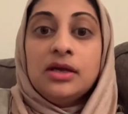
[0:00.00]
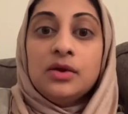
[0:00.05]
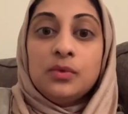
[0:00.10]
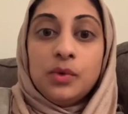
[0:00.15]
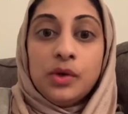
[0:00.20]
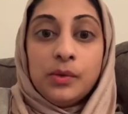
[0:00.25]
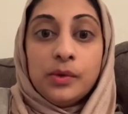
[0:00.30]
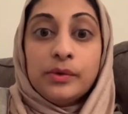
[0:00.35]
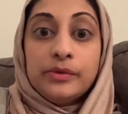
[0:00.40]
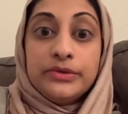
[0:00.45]

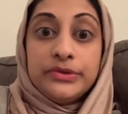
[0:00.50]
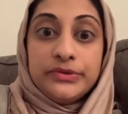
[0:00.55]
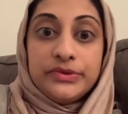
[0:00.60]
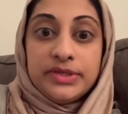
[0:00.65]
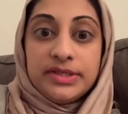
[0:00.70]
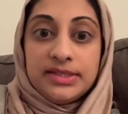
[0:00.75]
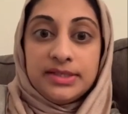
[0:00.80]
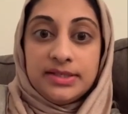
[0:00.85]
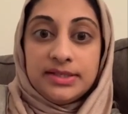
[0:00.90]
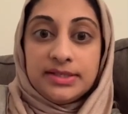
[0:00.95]
we won't do the
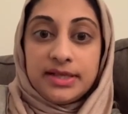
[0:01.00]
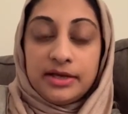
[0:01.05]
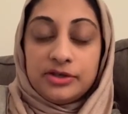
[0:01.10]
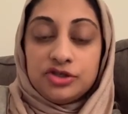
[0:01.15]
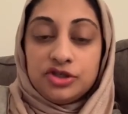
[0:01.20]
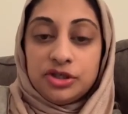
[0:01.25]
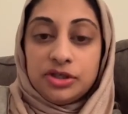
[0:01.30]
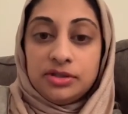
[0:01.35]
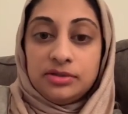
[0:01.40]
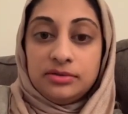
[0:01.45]

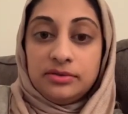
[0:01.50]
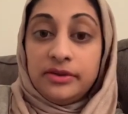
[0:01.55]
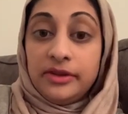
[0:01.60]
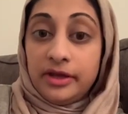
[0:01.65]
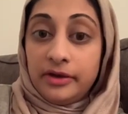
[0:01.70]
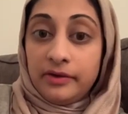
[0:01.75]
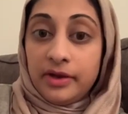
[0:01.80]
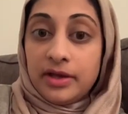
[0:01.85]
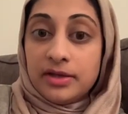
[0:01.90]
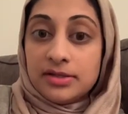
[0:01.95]
C-section.
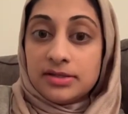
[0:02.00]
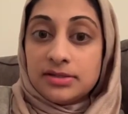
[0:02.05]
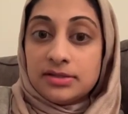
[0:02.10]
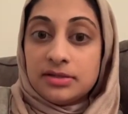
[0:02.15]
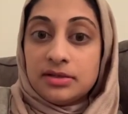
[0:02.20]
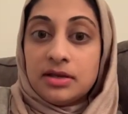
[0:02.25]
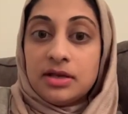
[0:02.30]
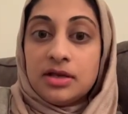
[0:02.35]
There is.